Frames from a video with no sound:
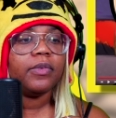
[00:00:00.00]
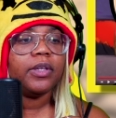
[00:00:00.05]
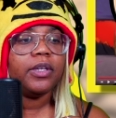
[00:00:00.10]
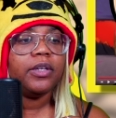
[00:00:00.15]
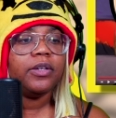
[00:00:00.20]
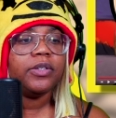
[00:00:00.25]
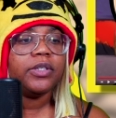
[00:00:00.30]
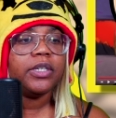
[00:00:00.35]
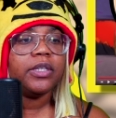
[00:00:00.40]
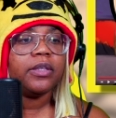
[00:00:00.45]

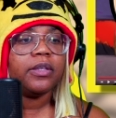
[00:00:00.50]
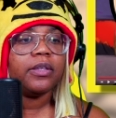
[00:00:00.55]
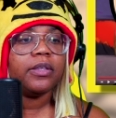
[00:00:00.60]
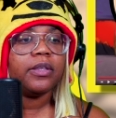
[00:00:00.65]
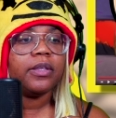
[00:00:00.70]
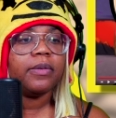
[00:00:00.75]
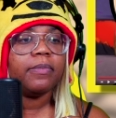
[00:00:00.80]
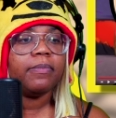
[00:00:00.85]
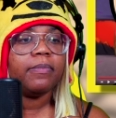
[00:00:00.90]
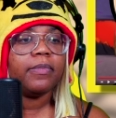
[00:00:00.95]
You see
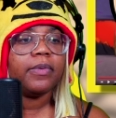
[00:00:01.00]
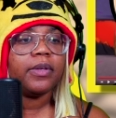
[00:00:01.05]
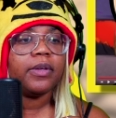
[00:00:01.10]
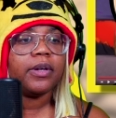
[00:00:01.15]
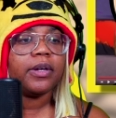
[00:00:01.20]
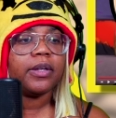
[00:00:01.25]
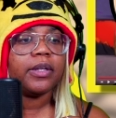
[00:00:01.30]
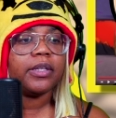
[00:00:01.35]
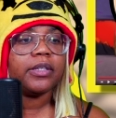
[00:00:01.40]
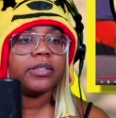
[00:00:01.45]
the
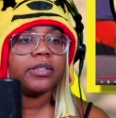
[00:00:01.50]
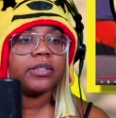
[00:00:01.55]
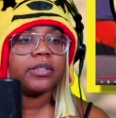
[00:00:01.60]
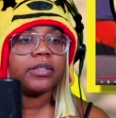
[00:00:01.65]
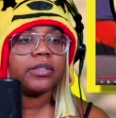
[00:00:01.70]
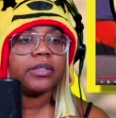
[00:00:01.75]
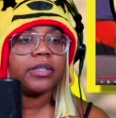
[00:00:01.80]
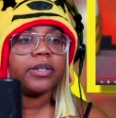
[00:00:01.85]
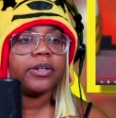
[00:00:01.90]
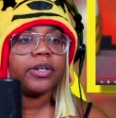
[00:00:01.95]
hold on, let's
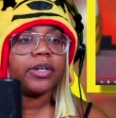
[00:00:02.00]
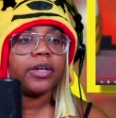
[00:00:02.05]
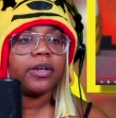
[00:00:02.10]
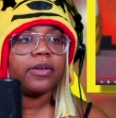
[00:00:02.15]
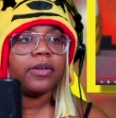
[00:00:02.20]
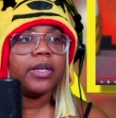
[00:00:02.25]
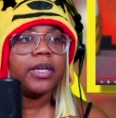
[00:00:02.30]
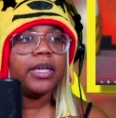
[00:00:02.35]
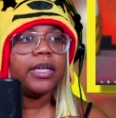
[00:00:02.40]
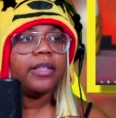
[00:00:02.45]
there you
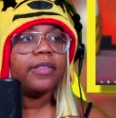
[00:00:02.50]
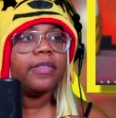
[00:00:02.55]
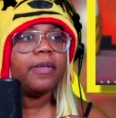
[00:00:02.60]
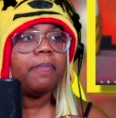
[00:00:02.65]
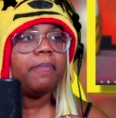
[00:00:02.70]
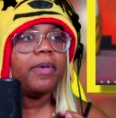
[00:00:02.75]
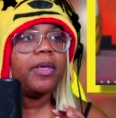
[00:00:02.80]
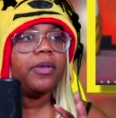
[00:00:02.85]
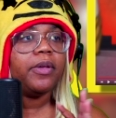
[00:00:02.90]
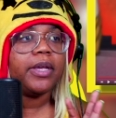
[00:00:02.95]
go. The
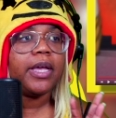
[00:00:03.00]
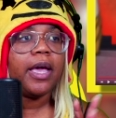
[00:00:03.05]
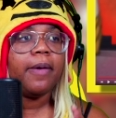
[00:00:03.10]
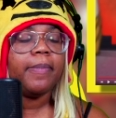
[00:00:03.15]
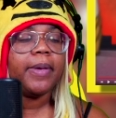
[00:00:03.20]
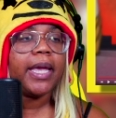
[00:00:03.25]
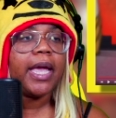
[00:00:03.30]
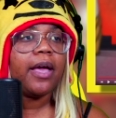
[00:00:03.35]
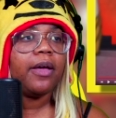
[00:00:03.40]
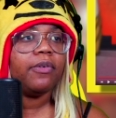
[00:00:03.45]
milk
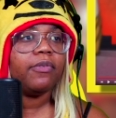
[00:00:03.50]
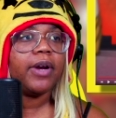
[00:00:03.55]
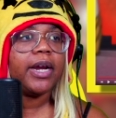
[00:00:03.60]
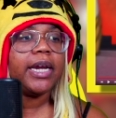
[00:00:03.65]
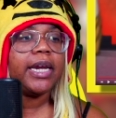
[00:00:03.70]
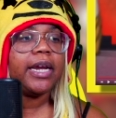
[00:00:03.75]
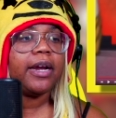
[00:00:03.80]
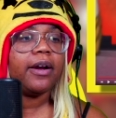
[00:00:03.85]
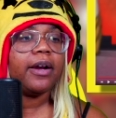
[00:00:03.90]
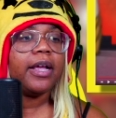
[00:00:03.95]
coming out
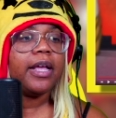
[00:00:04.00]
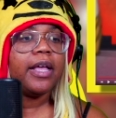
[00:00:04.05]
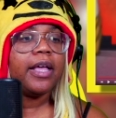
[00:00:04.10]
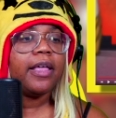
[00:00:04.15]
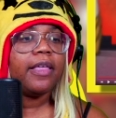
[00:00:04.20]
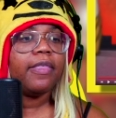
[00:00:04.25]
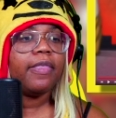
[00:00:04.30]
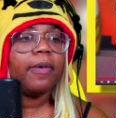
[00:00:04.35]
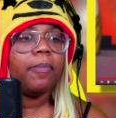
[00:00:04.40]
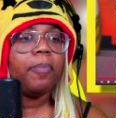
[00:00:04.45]
right here.
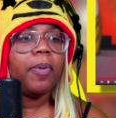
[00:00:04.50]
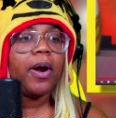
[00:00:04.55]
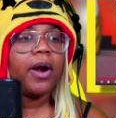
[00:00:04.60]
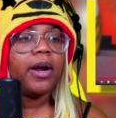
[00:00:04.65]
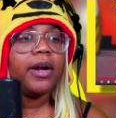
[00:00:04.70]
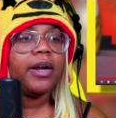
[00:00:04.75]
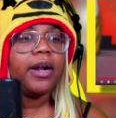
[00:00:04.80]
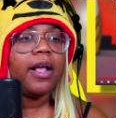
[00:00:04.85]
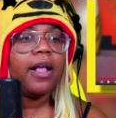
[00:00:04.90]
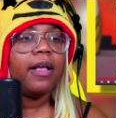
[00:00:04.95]
The
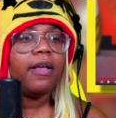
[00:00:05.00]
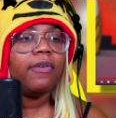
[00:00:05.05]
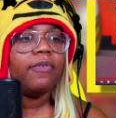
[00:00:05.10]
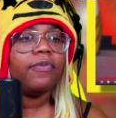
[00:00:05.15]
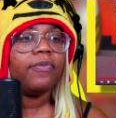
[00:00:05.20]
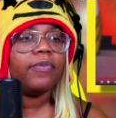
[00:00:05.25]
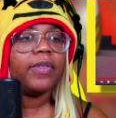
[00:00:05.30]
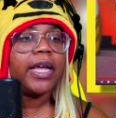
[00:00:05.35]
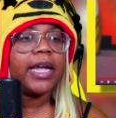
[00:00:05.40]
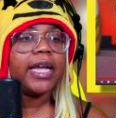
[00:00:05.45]
part
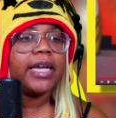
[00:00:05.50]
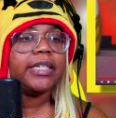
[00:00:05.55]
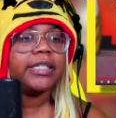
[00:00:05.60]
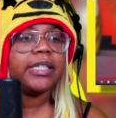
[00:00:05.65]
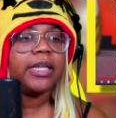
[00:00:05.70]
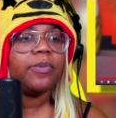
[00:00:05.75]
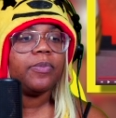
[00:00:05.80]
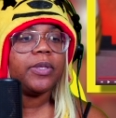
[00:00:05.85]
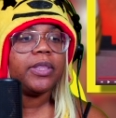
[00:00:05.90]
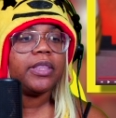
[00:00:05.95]
of like I
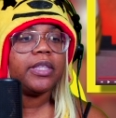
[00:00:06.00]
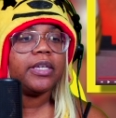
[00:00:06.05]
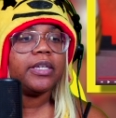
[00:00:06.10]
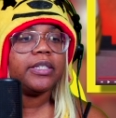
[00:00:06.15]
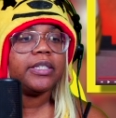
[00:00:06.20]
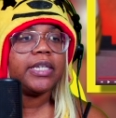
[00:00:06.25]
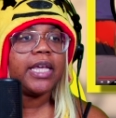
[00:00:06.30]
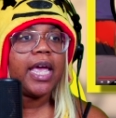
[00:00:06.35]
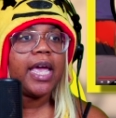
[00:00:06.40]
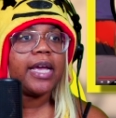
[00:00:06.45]
said with the
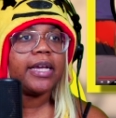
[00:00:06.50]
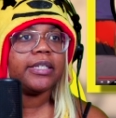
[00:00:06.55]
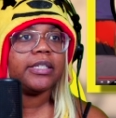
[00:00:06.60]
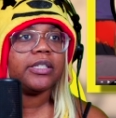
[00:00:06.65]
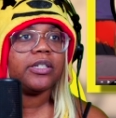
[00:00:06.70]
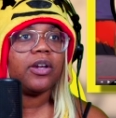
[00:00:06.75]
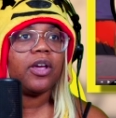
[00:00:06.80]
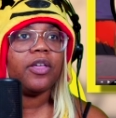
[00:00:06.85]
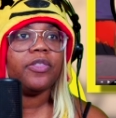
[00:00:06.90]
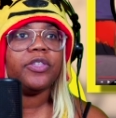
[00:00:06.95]

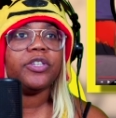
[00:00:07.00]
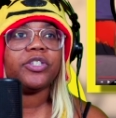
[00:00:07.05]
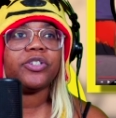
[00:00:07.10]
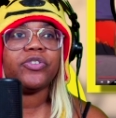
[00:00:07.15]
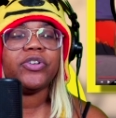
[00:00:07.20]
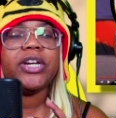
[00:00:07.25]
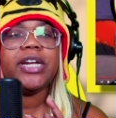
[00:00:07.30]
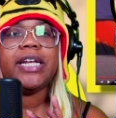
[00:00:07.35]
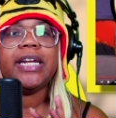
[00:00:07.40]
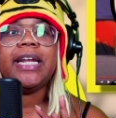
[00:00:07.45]
text on the
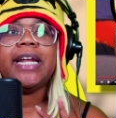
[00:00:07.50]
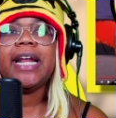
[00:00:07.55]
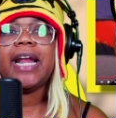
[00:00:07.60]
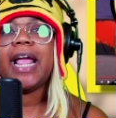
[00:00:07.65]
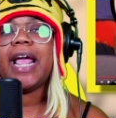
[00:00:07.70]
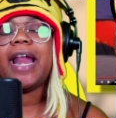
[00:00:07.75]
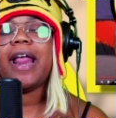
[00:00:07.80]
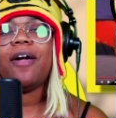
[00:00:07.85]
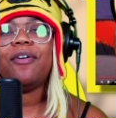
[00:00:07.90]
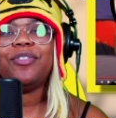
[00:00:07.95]
screen
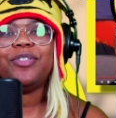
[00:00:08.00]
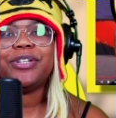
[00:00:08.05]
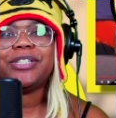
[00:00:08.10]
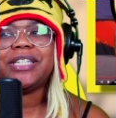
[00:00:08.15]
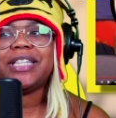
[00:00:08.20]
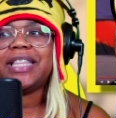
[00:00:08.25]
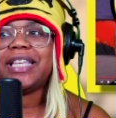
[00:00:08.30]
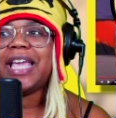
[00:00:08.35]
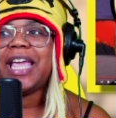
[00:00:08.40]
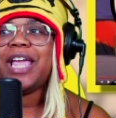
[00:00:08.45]
and how it
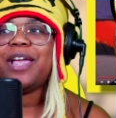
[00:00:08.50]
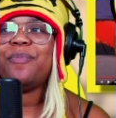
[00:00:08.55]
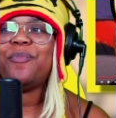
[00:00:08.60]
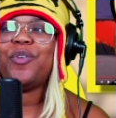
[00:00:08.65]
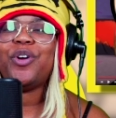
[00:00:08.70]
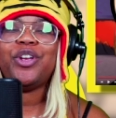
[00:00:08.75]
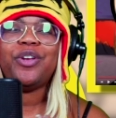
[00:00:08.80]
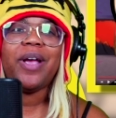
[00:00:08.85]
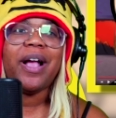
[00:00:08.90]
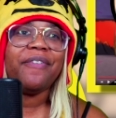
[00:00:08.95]
looked in the game
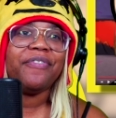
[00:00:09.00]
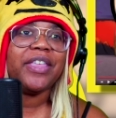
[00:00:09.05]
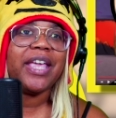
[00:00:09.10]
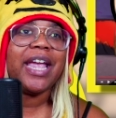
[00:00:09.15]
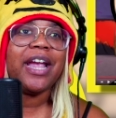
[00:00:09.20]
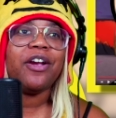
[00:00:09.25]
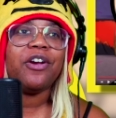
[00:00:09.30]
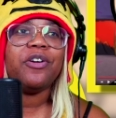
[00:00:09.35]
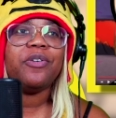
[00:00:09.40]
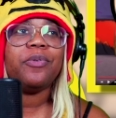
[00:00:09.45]
where you have the
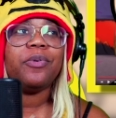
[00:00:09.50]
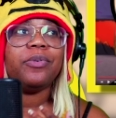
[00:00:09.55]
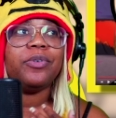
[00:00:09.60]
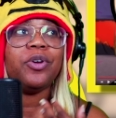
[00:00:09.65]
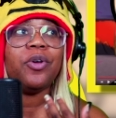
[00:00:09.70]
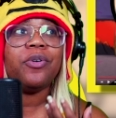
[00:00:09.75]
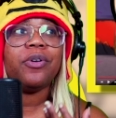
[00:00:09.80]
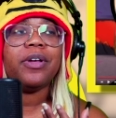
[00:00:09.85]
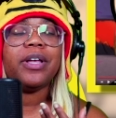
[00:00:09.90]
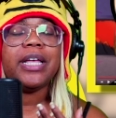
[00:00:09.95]
arrow
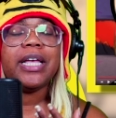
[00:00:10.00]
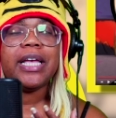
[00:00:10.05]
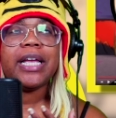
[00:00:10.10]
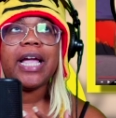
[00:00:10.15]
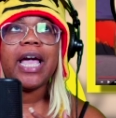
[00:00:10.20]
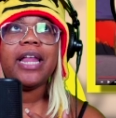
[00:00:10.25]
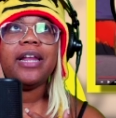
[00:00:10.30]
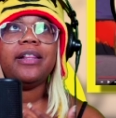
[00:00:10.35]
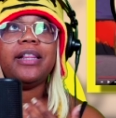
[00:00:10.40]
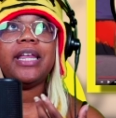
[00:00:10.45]
no
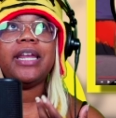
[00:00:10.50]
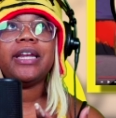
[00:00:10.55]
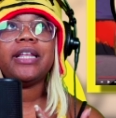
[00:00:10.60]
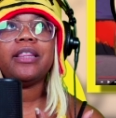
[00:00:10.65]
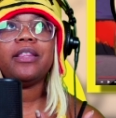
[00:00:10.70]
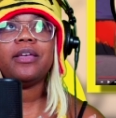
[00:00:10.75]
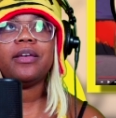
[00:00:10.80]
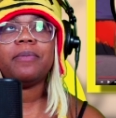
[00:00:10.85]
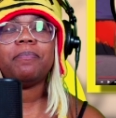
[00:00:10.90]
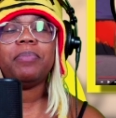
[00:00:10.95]
kind of letting
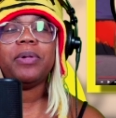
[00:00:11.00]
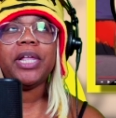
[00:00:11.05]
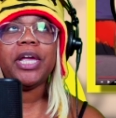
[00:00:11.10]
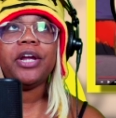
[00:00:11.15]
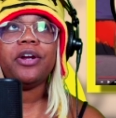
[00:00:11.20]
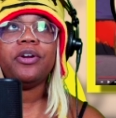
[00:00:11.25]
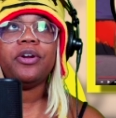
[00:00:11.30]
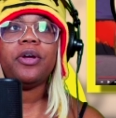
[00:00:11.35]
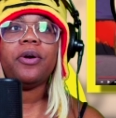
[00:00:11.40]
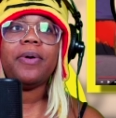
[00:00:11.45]
the
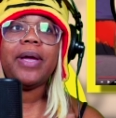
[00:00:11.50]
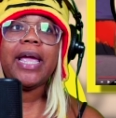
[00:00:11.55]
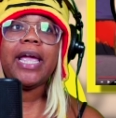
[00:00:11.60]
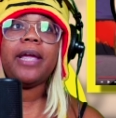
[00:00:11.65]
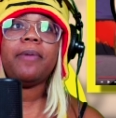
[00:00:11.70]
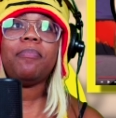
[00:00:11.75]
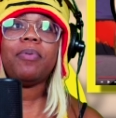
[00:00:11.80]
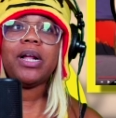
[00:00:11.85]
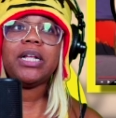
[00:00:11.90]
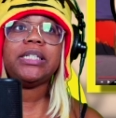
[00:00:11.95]
player know,
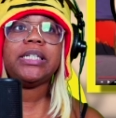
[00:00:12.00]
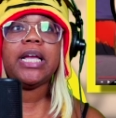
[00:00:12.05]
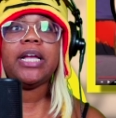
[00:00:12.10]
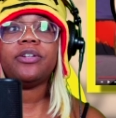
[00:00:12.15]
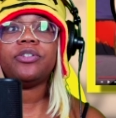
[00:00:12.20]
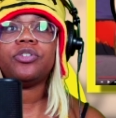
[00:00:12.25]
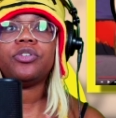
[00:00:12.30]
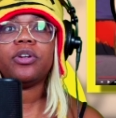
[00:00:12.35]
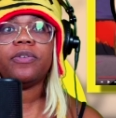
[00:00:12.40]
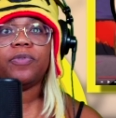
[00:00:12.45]
"Hey, press
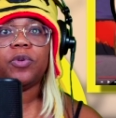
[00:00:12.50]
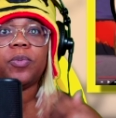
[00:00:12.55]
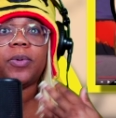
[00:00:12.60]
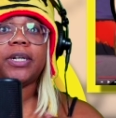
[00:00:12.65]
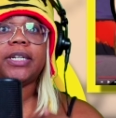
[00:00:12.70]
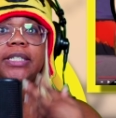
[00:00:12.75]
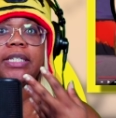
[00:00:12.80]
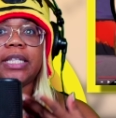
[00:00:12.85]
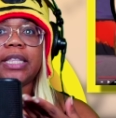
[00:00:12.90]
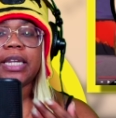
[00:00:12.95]
enter if you want
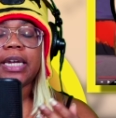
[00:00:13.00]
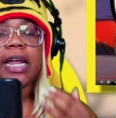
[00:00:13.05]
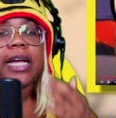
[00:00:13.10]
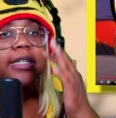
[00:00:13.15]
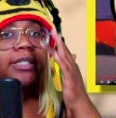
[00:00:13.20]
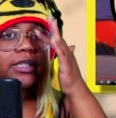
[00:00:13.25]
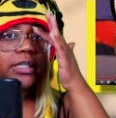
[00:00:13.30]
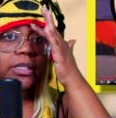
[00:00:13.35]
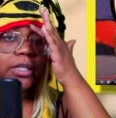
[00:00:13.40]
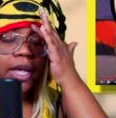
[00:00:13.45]
to see the
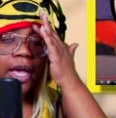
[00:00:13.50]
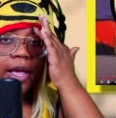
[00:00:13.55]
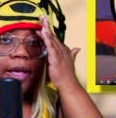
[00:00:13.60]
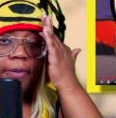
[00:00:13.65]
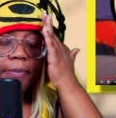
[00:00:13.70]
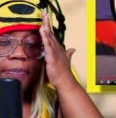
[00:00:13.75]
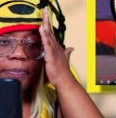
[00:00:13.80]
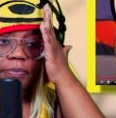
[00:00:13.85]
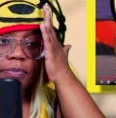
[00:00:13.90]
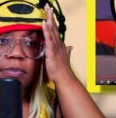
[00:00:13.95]
next
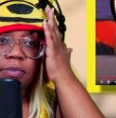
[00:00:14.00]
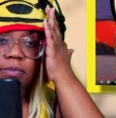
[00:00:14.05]
um,